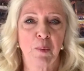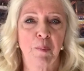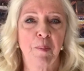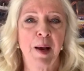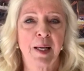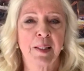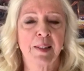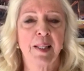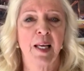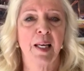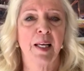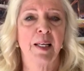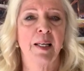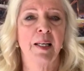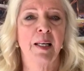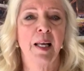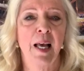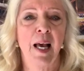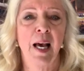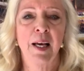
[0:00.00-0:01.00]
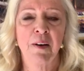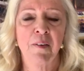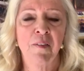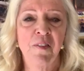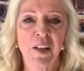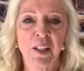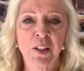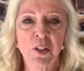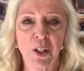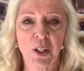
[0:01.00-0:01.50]
back then how to
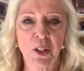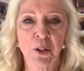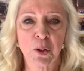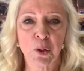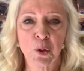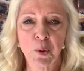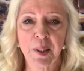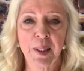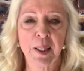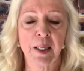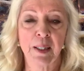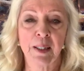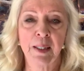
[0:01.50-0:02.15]
fix it or treat it.